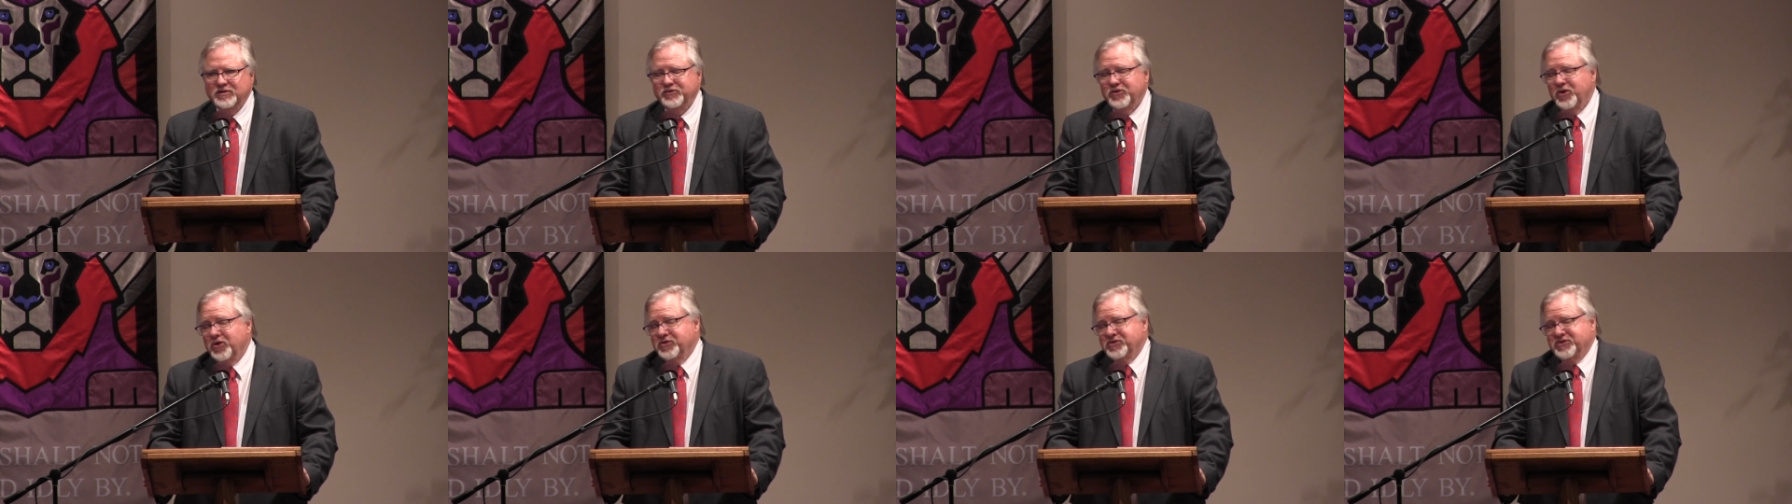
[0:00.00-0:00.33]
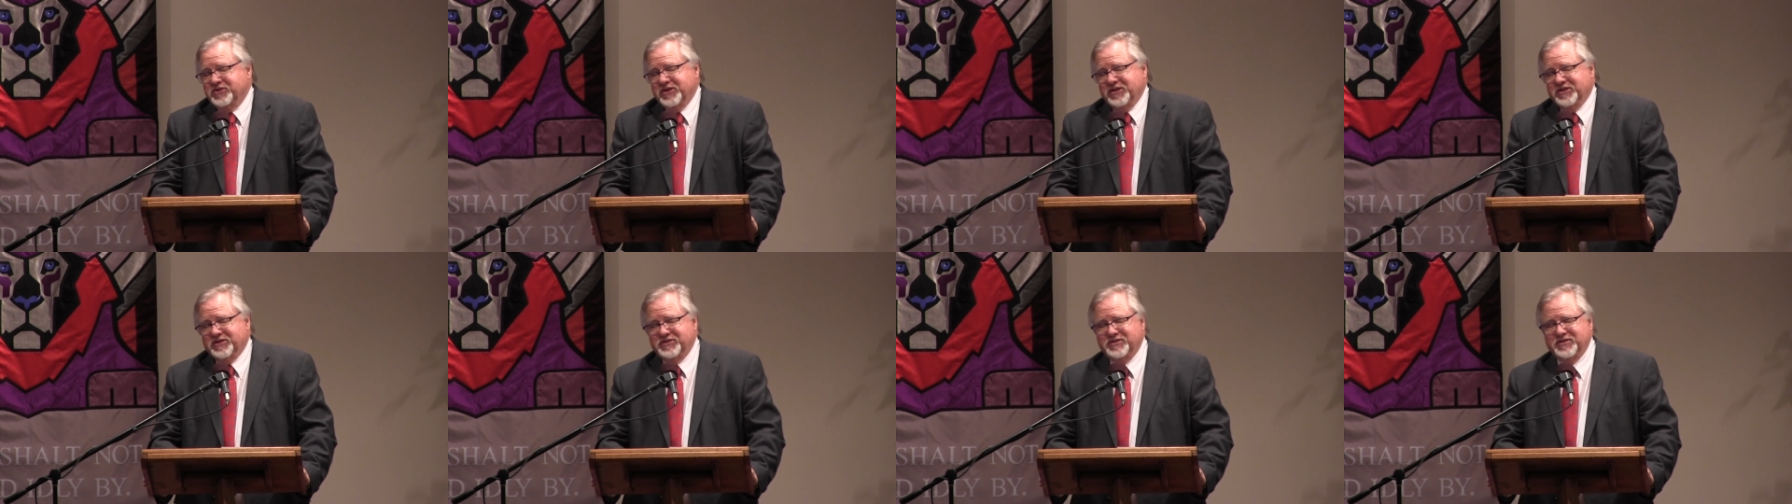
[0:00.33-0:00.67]

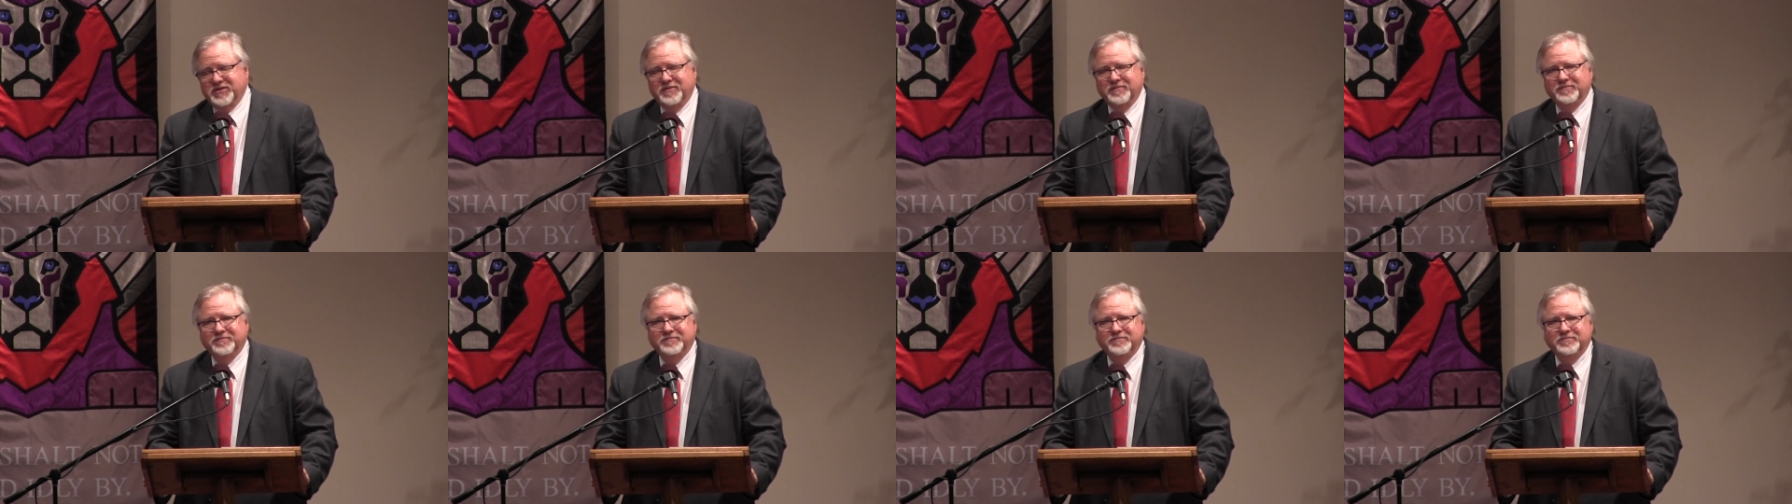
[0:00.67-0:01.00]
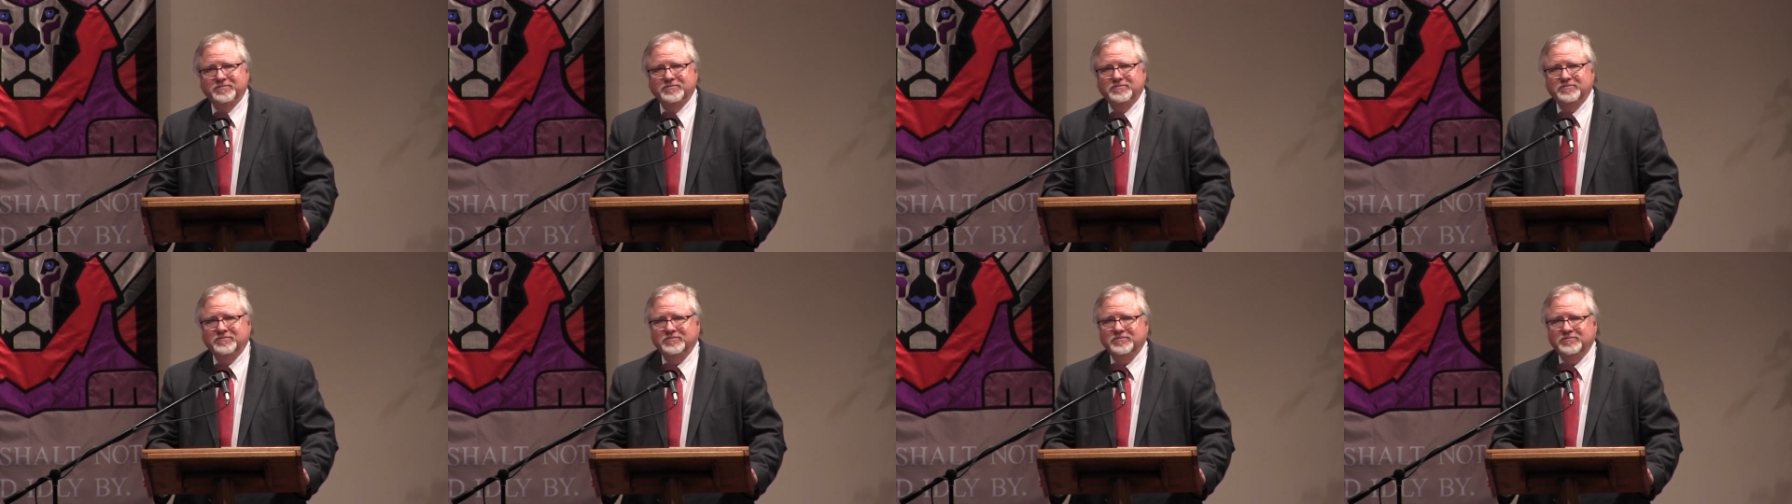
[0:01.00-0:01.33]
Nurses,
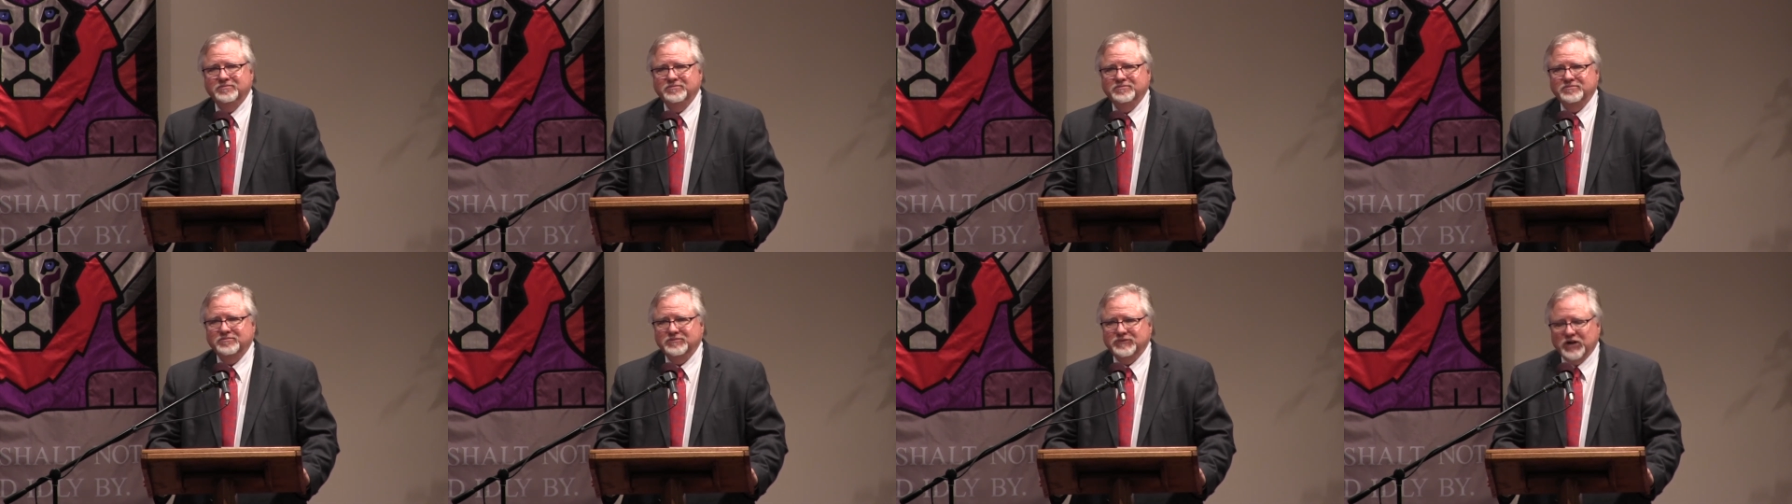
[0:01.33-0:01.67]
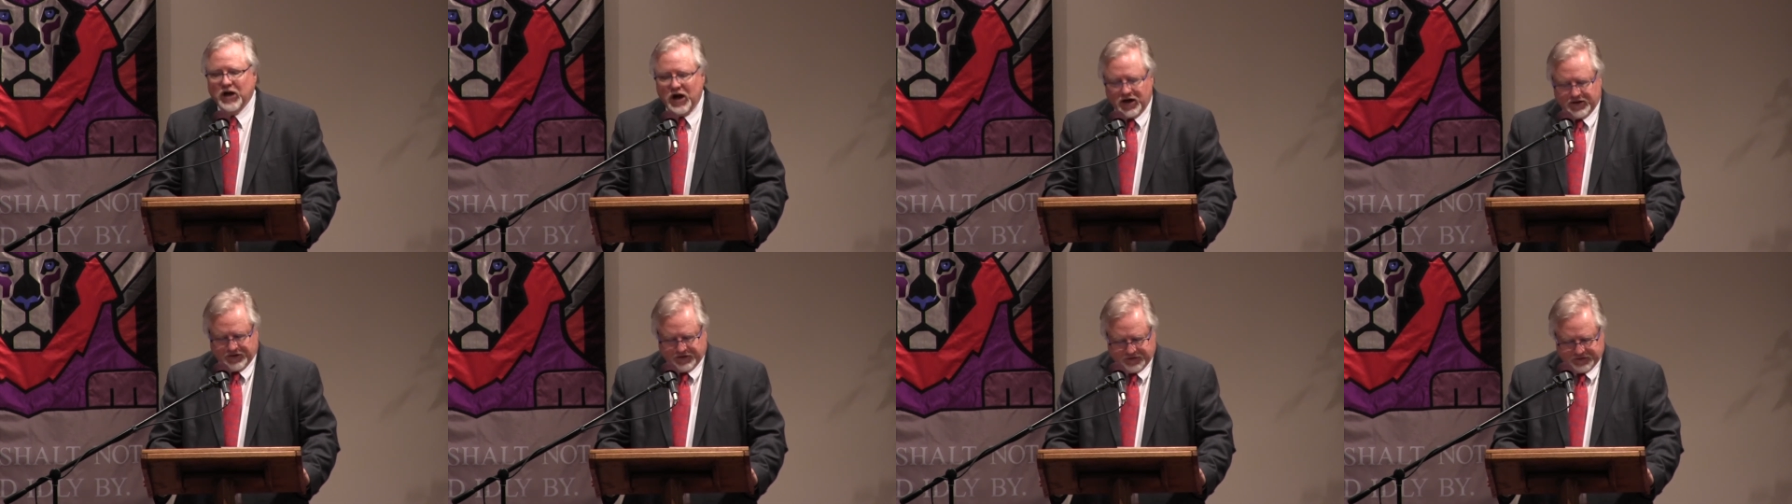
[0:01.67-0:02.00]

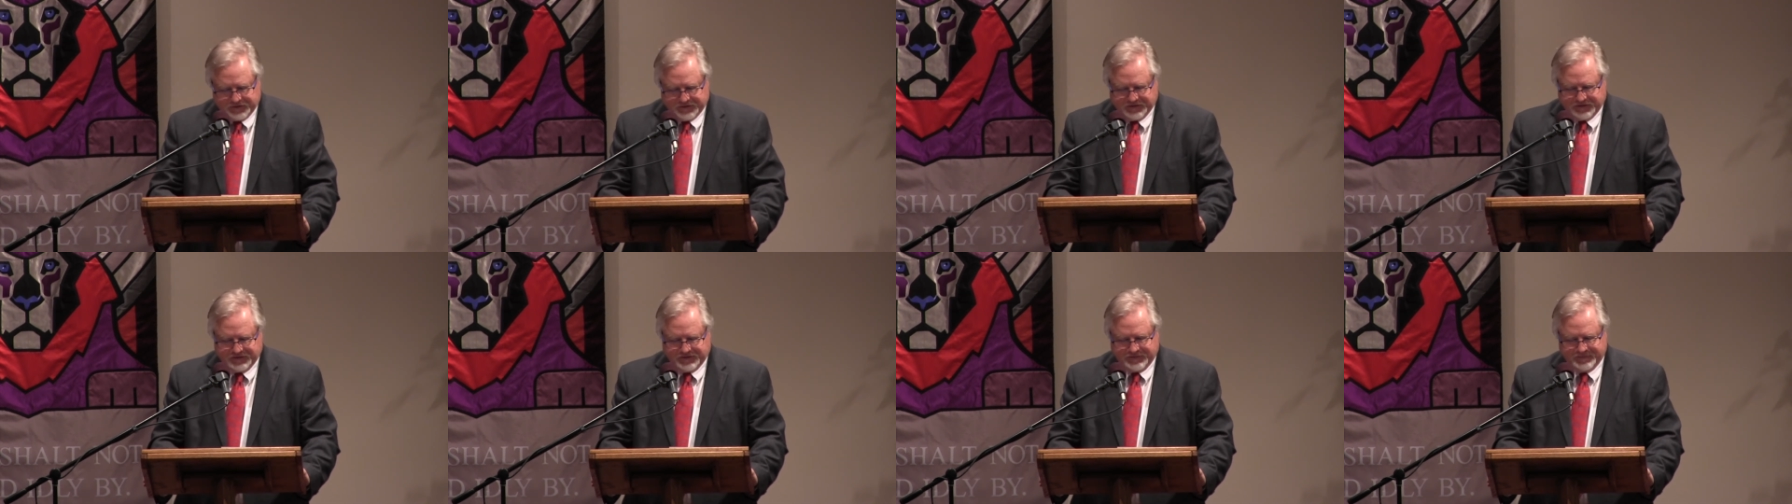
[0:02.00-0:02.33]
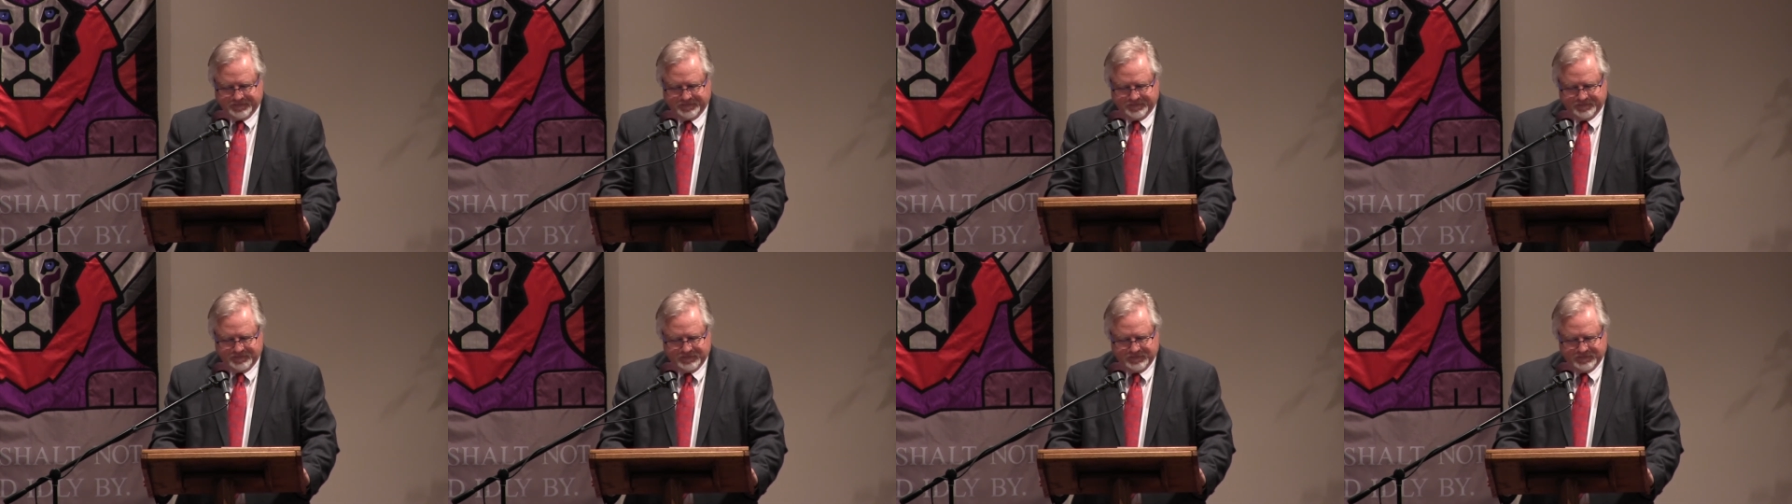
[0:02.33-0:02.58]
doctors,